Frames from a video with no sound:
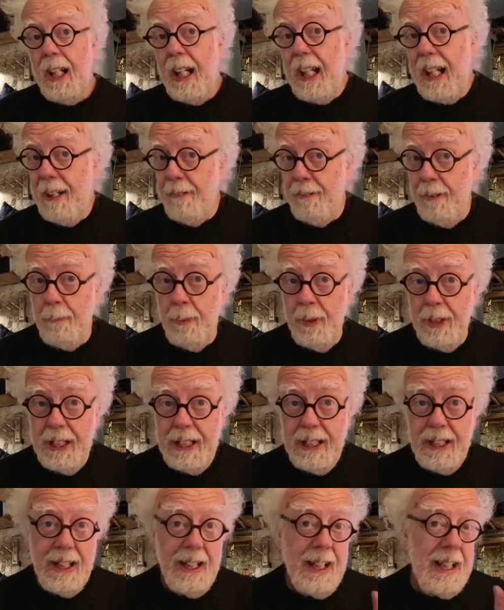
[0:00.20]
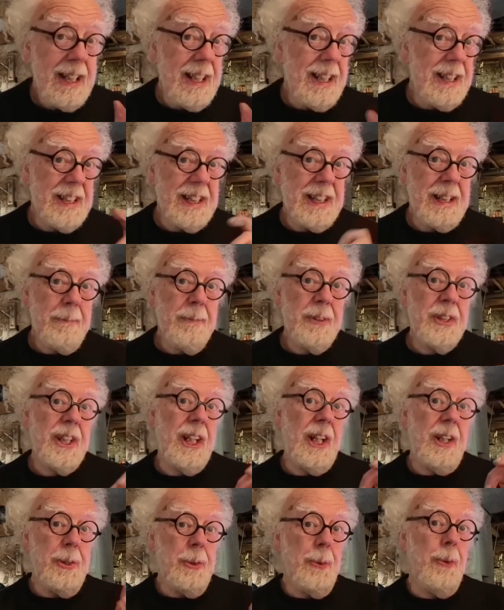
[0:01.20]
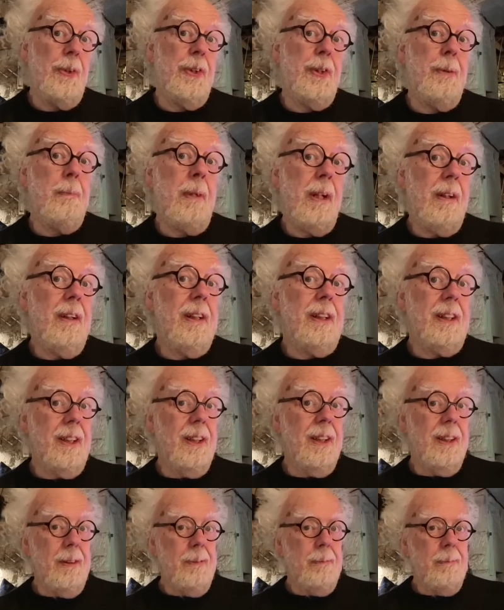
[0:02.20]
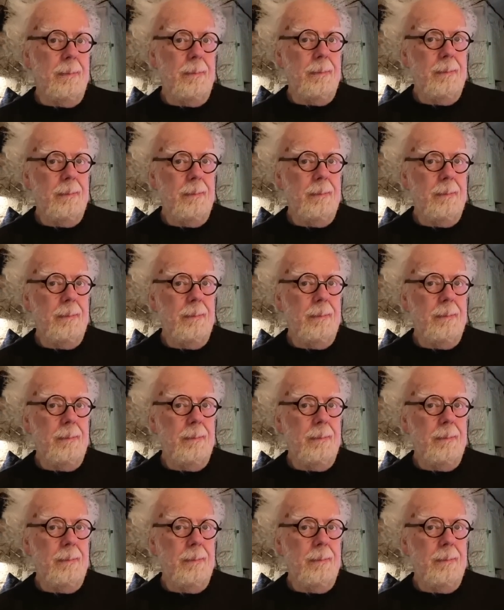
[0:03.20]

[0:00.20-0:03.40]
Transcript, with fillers: hey everybody, it seems that North America,